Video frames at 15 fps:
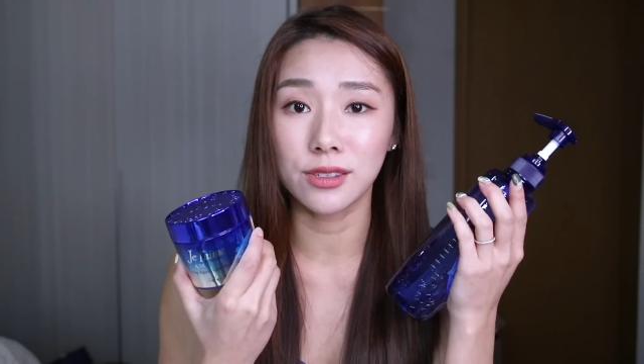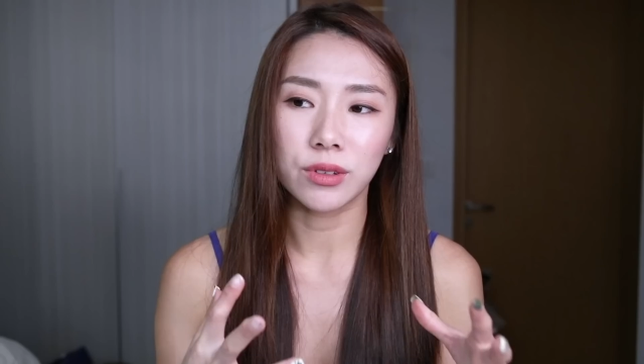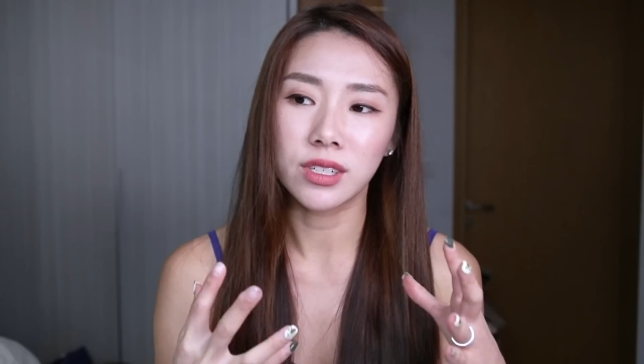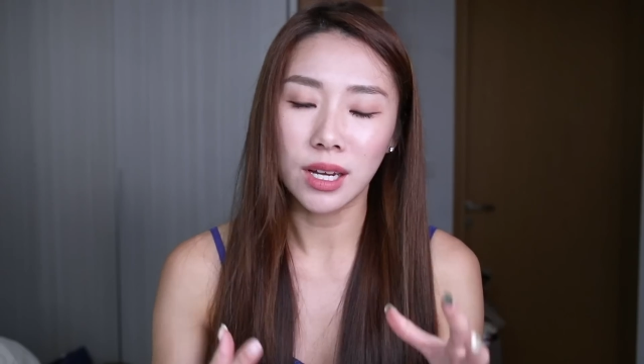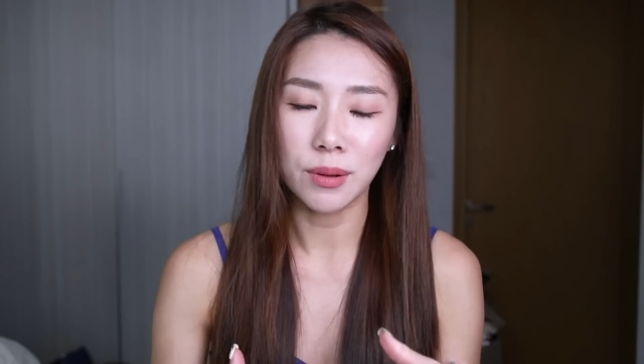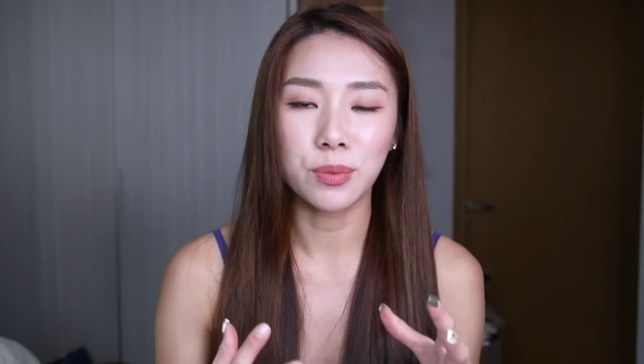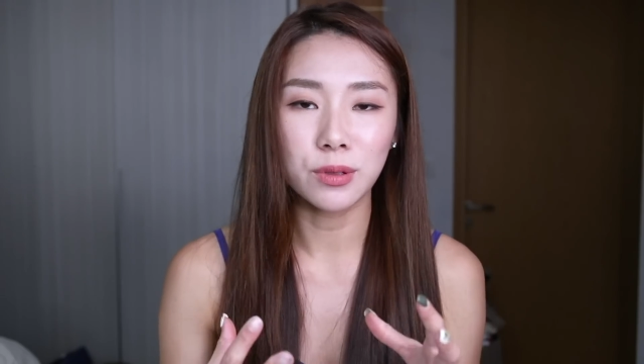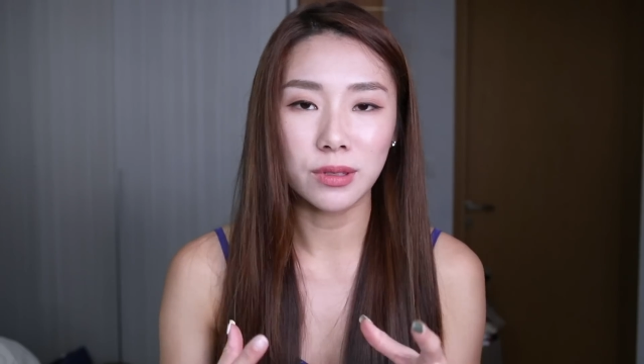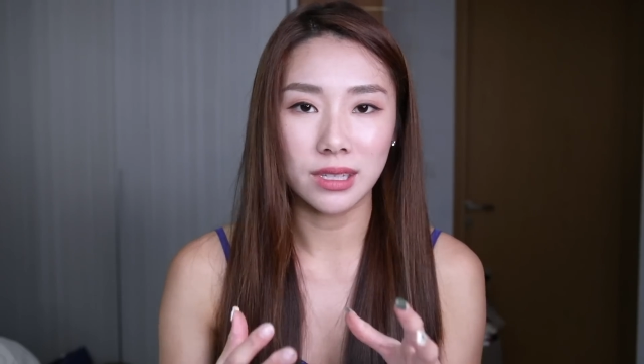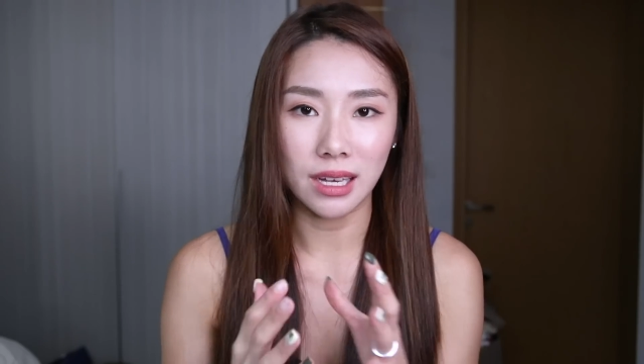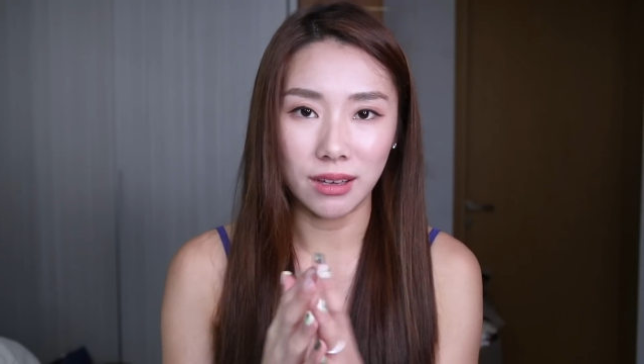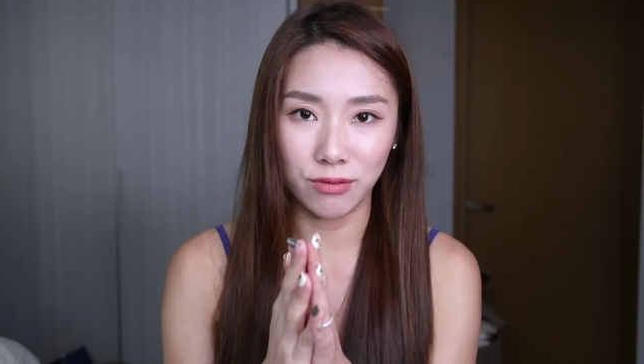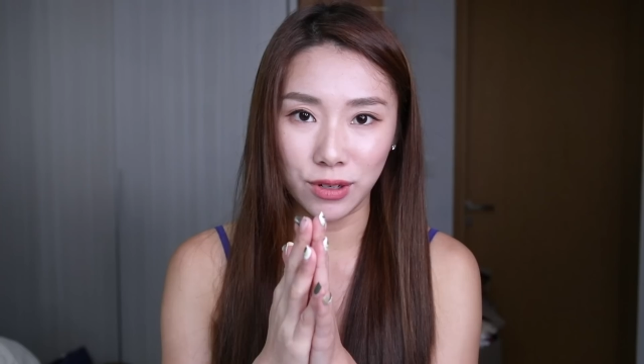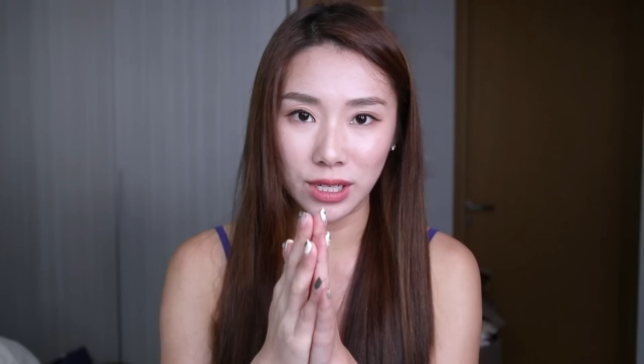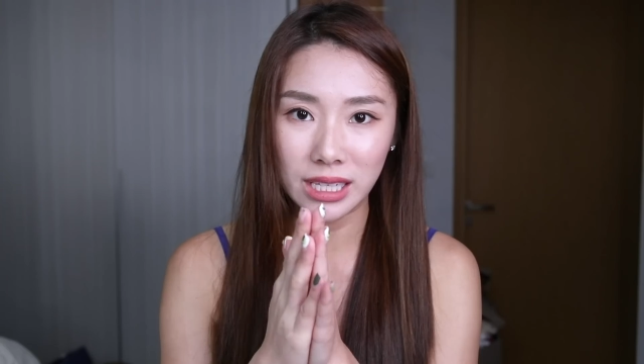With shampoos
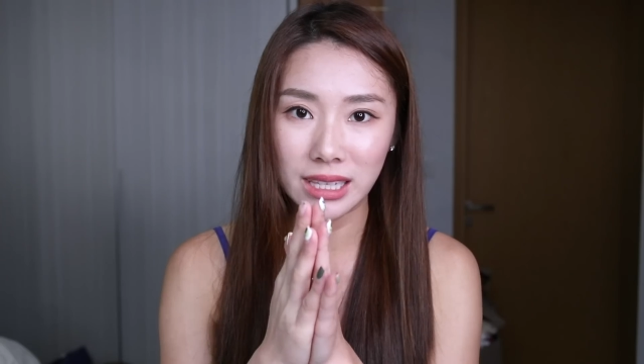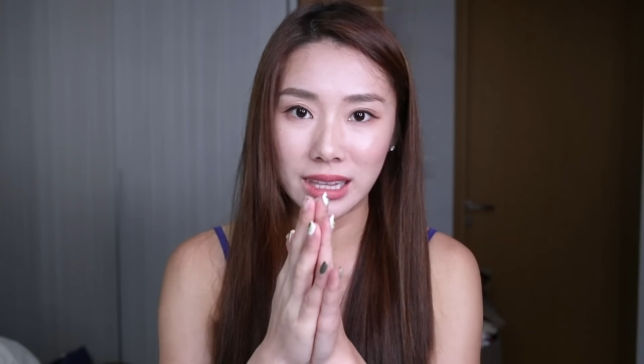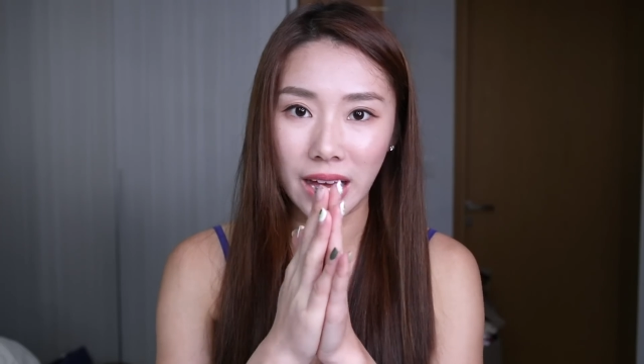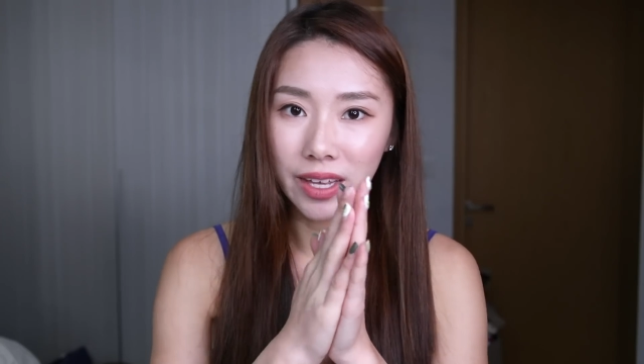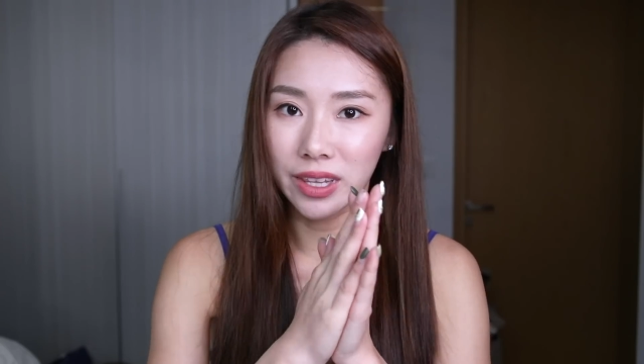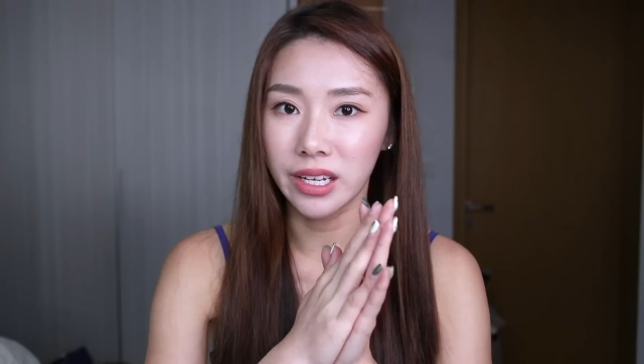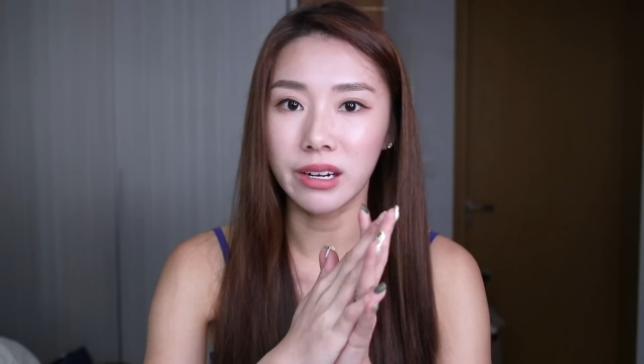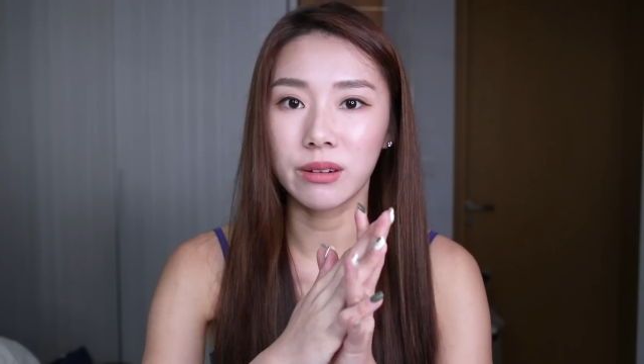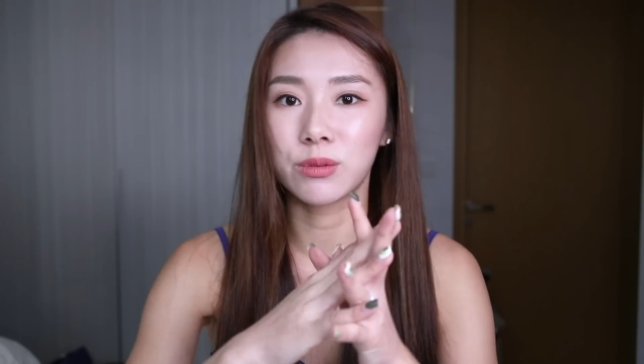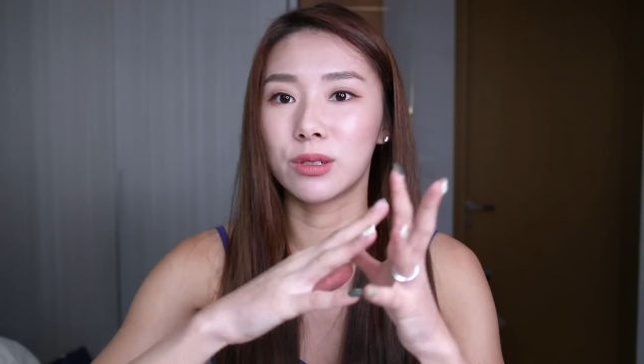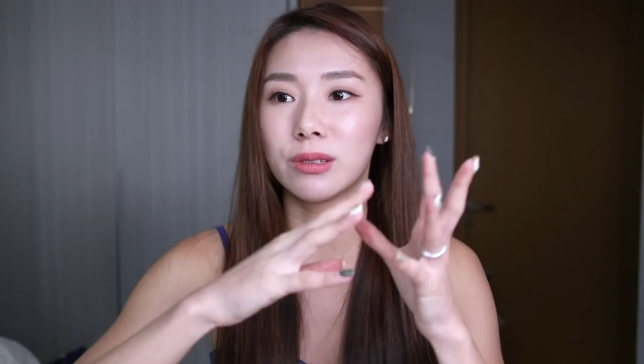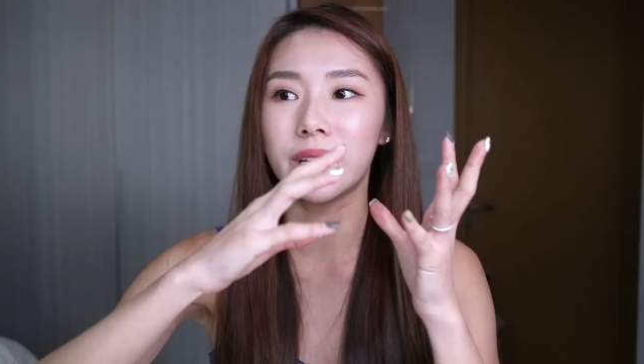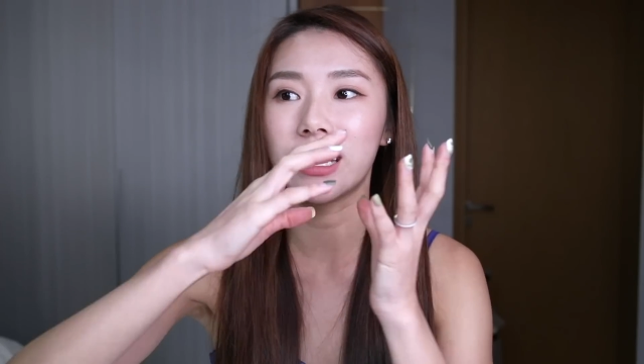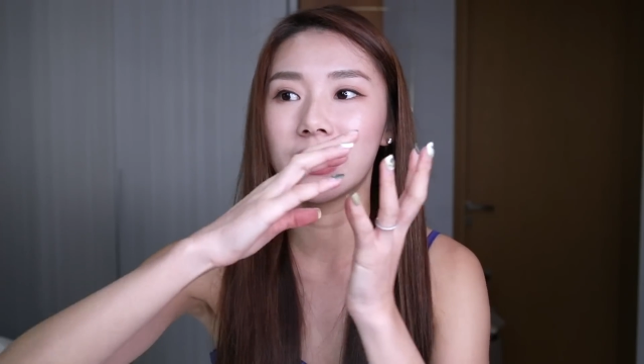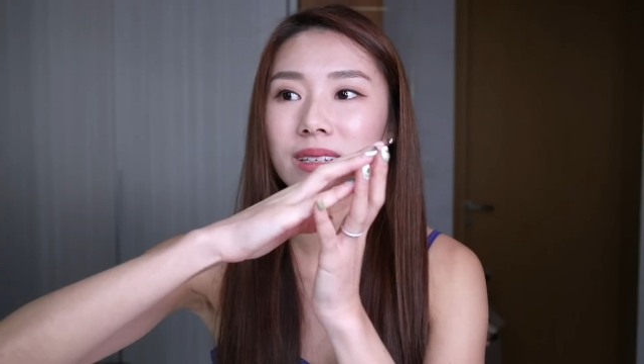that really lather up
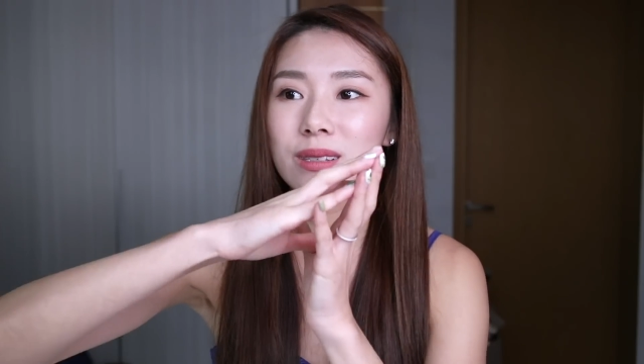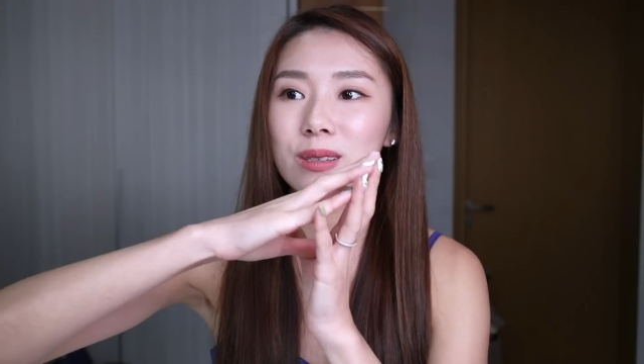to like